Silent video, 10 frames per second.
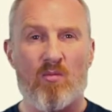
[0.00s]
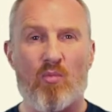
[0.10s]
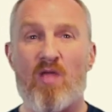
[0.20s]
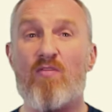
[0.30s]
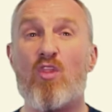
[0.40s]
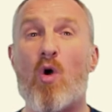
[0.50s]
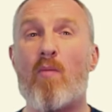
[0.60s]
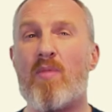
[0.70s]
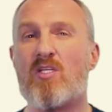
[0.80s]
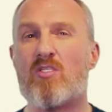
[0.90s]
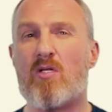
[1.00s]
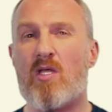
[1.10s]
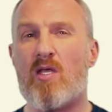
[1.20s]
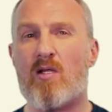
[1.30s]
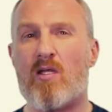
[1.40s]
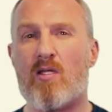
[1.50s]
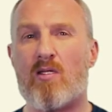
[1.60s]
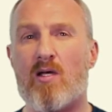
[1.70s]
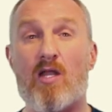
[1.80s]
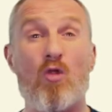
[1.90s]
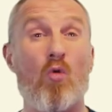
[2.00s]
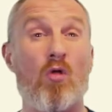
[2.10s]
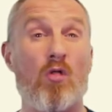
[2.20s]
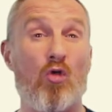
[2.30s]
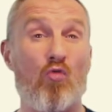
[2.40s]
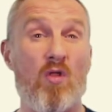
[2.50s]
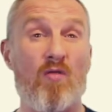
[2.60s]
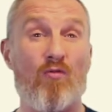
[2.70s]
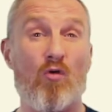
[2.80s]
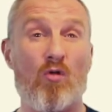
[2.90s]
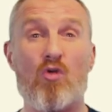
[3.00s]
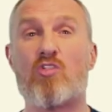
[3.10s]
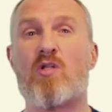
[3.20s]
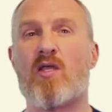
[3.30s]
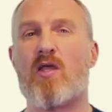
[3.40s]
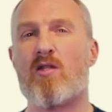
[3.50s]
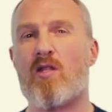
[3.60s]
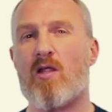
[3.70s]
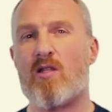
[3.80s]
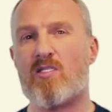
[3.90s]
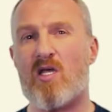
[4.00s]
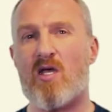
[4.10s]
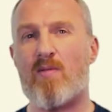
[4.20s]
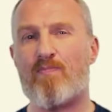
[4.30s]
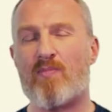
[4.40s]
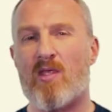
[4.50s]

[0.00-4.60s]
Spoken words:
But even though I miss her dearly, I no longer grieve her loss like I did at the time.